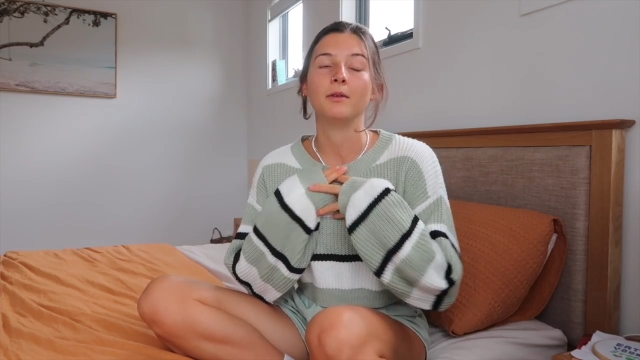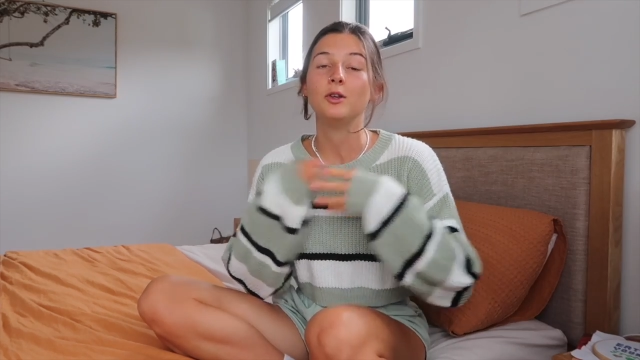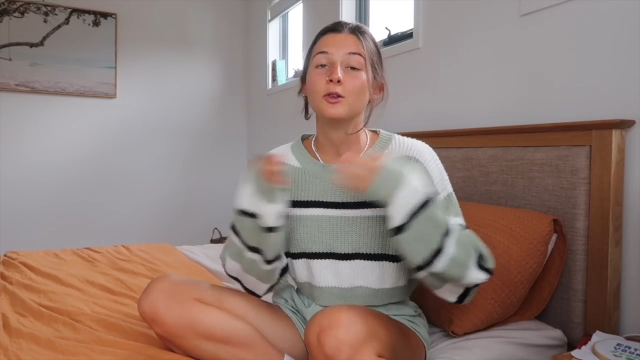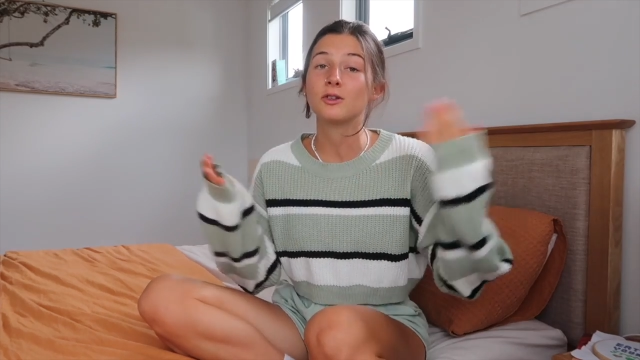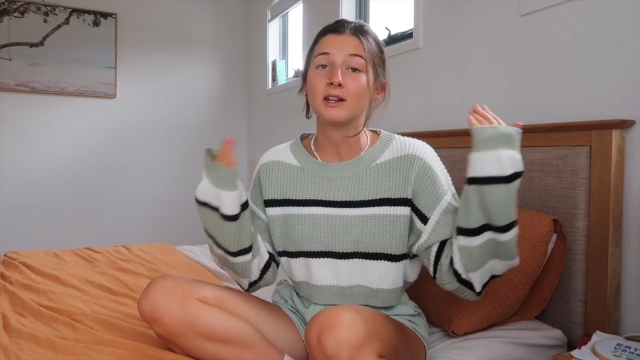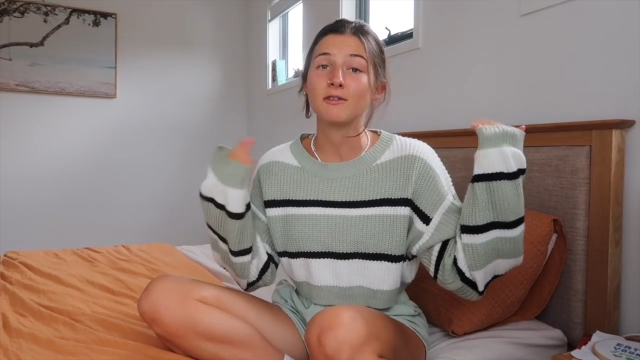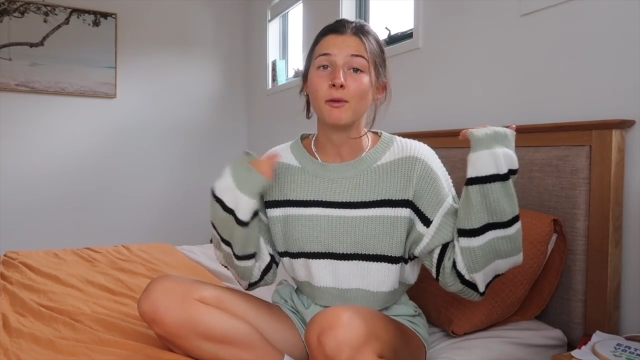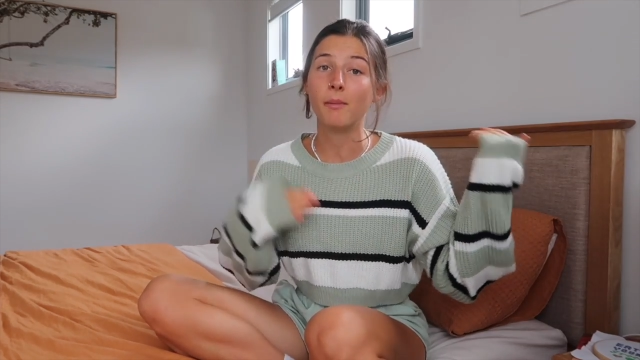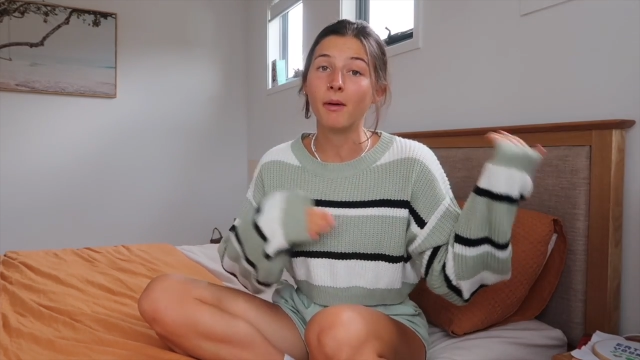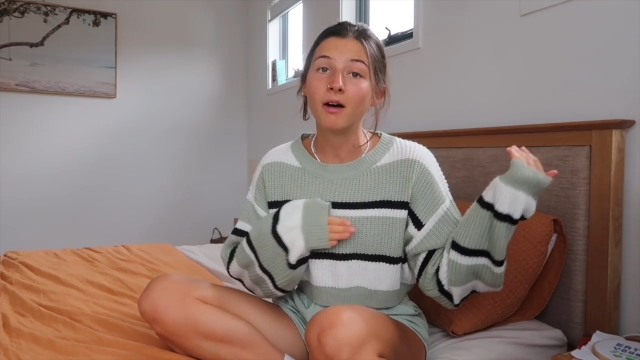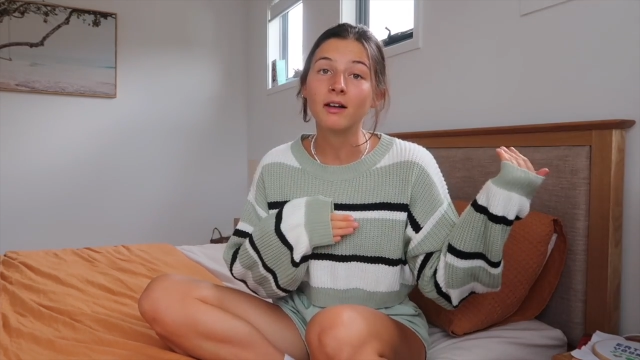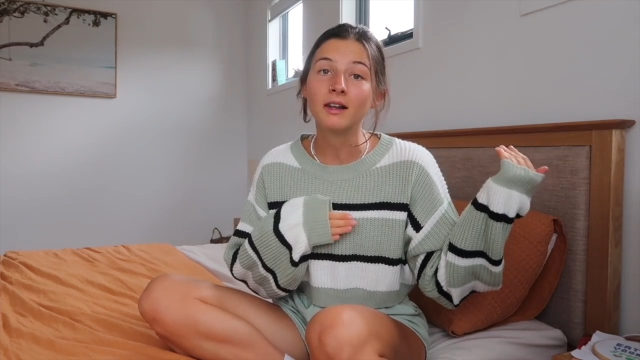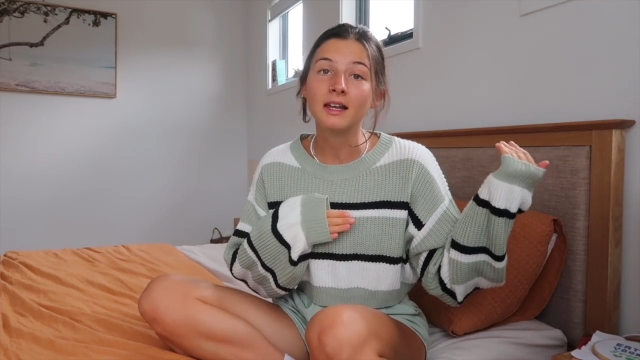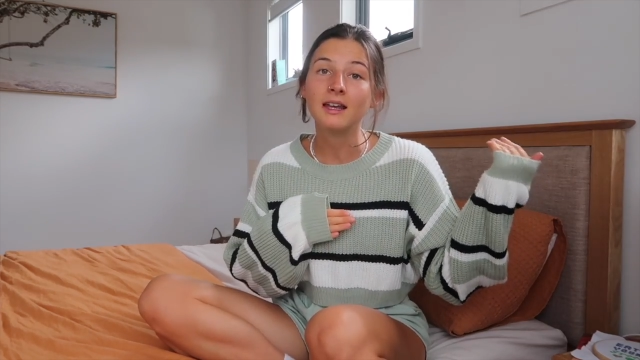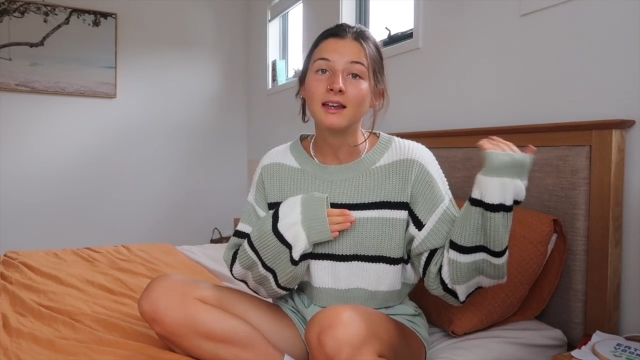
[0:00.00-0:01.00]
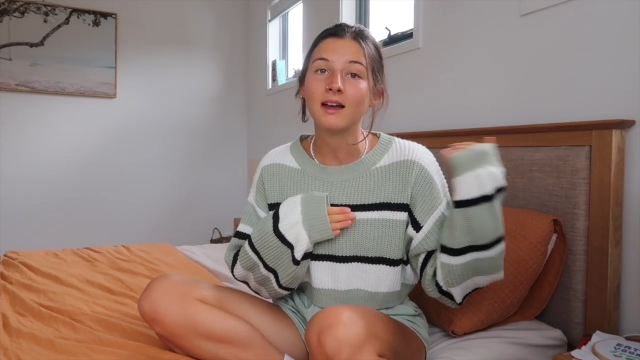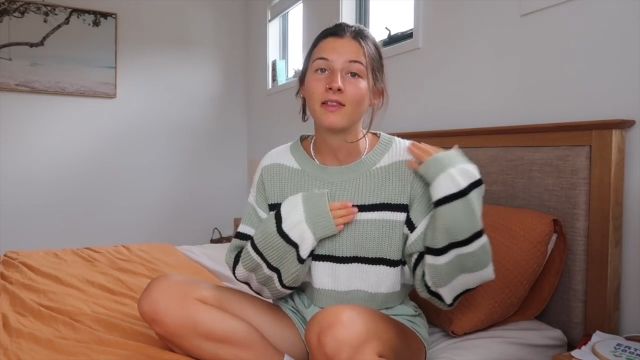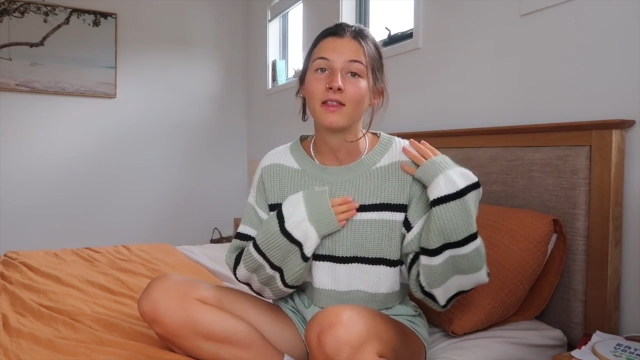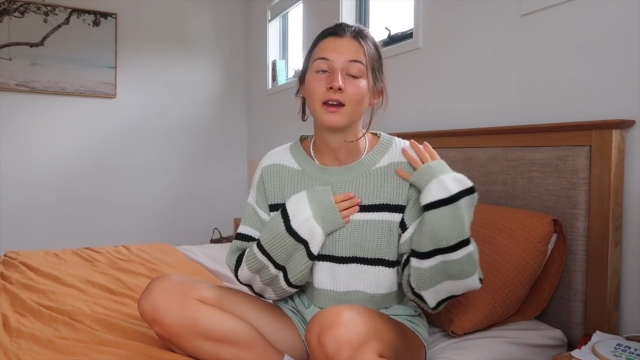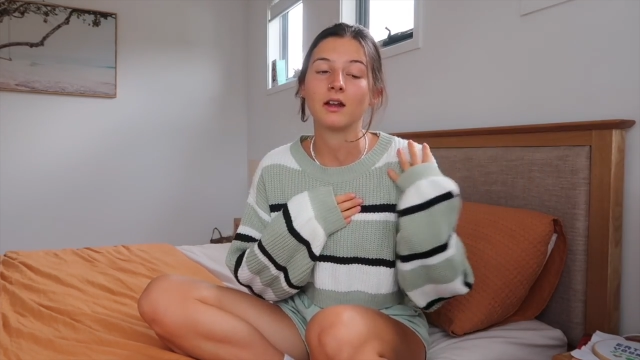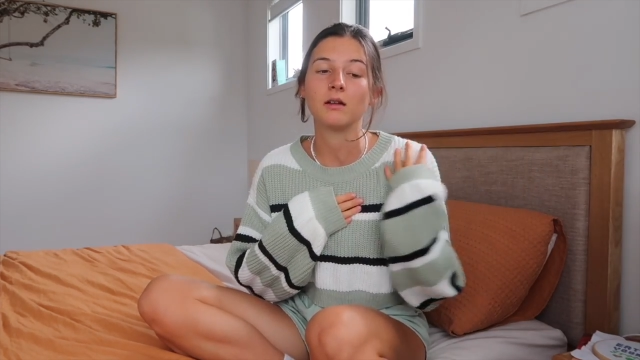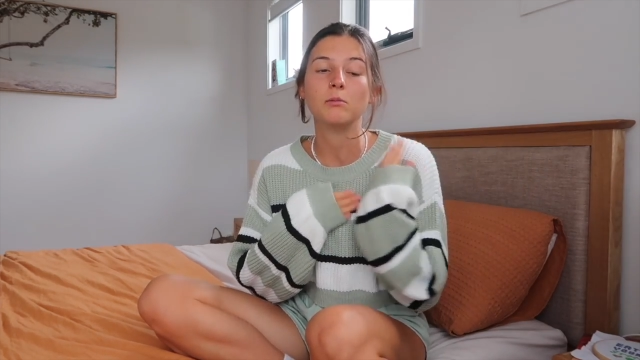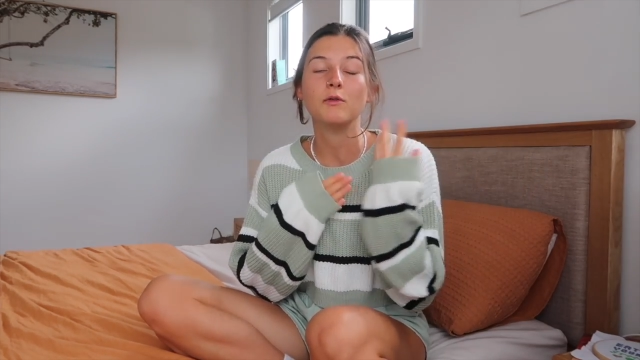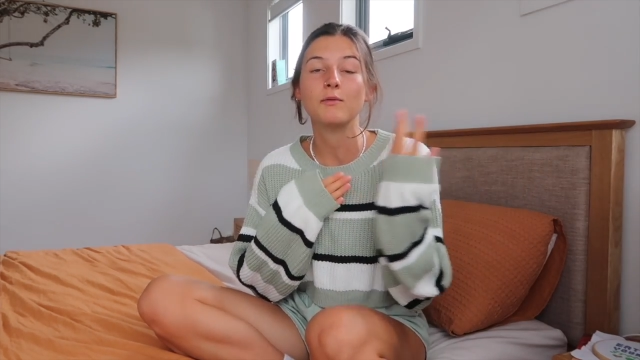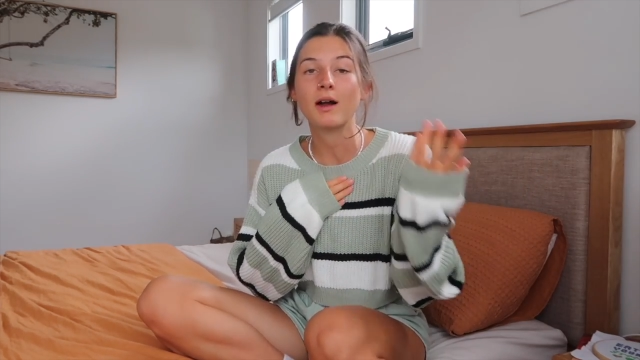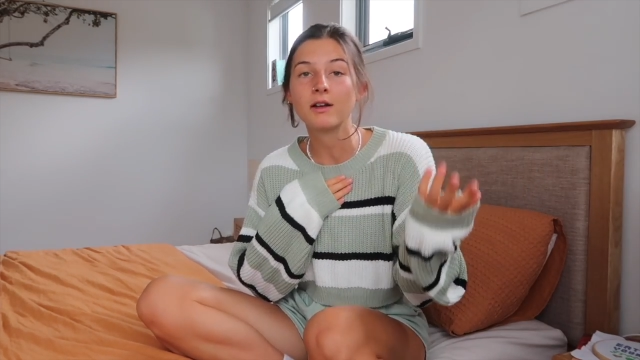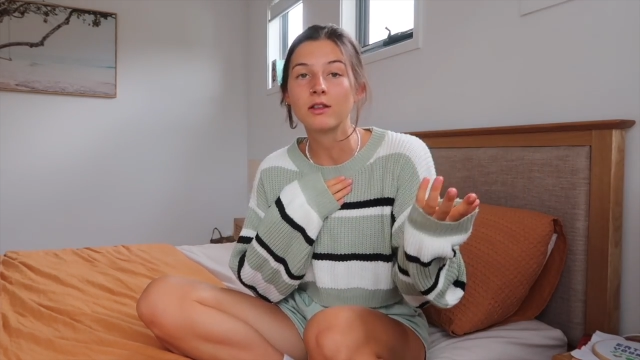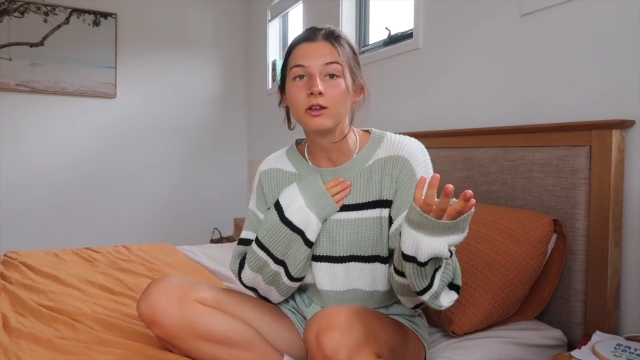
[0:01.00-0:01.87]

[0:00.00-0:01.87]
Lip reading: Used to live in Bali, and then I moved back to